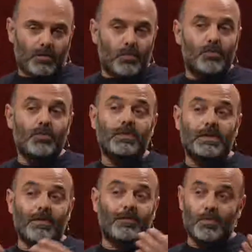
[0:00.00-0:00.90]
The
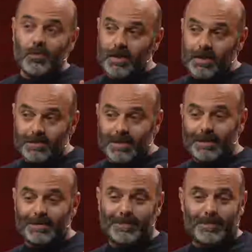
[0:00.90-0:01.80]
beauty of the model is
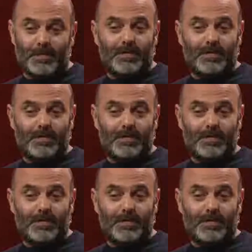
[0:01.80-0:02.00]
that